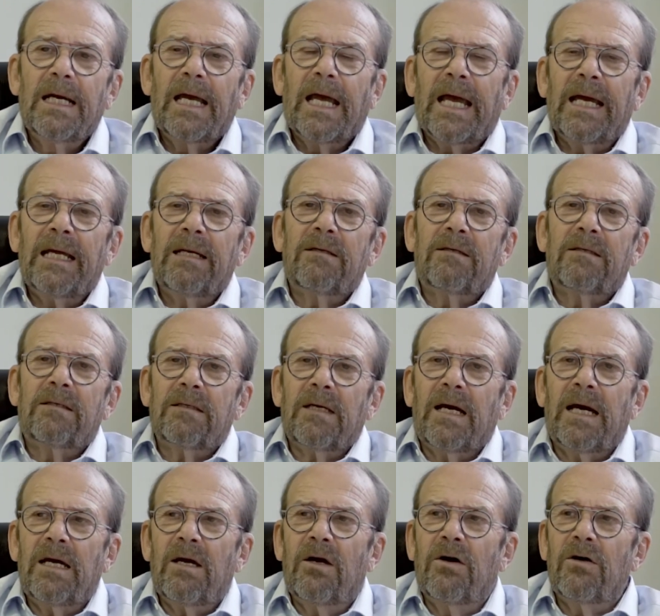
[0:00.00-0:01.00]
And
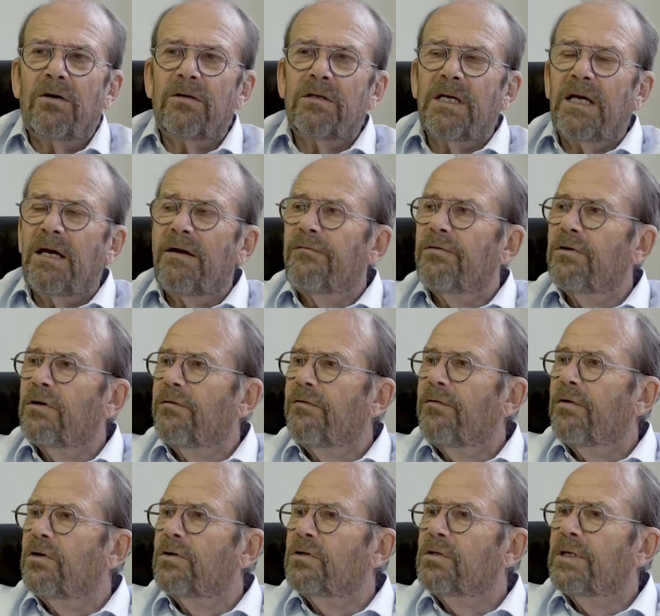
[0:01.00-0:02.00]
I heard there for the
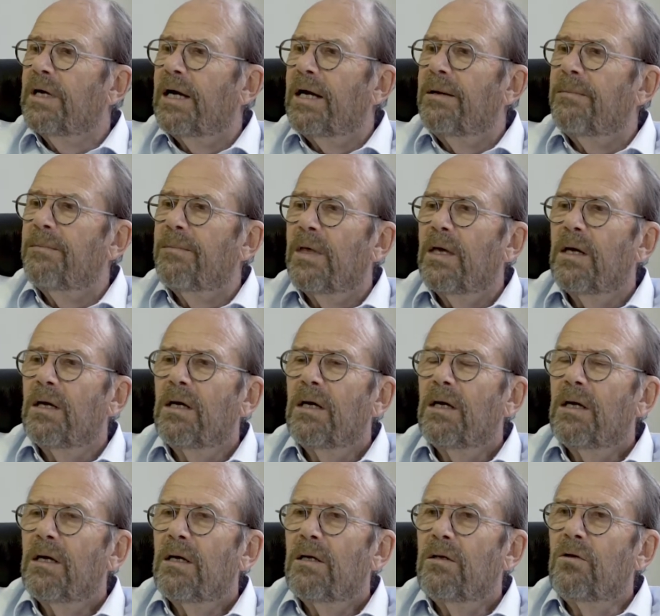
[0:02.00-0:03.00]
first time
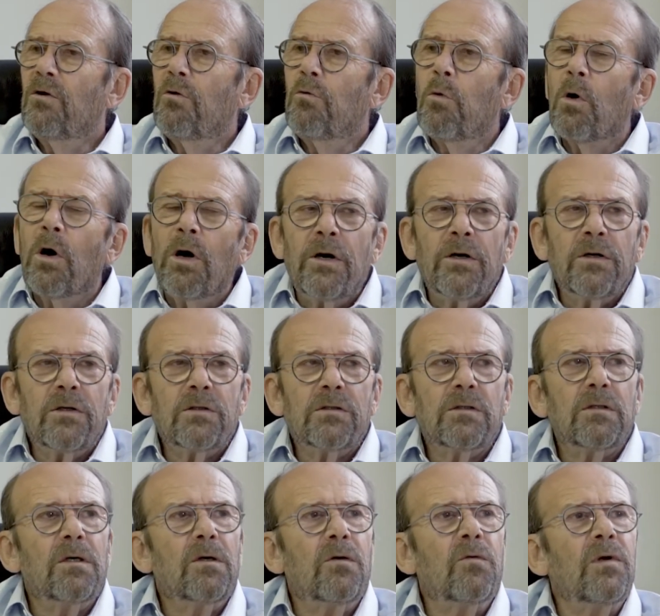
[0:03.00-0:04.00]
the word
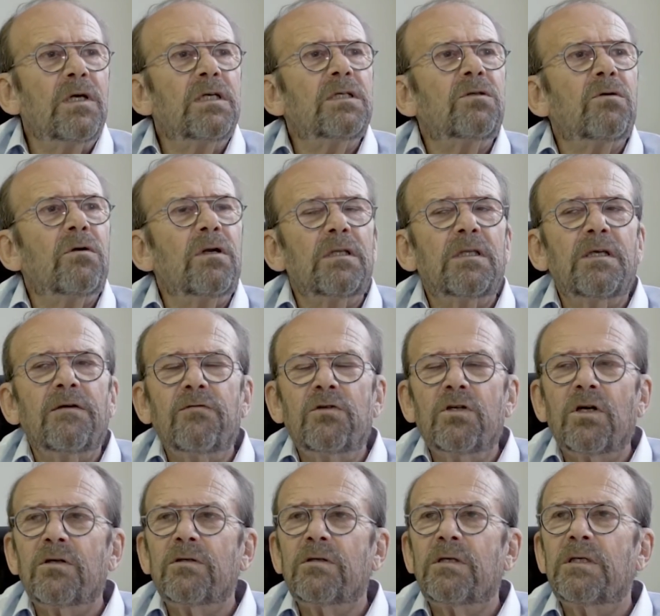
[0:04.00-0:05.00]
restorative
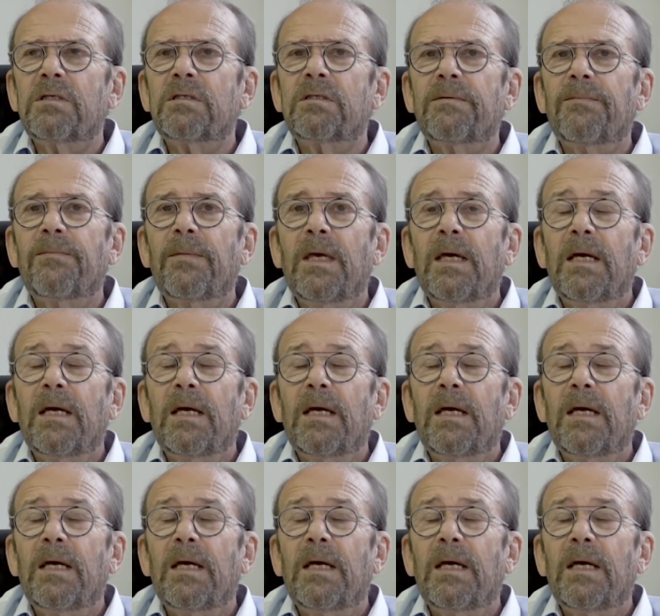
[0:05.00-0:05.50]
justice.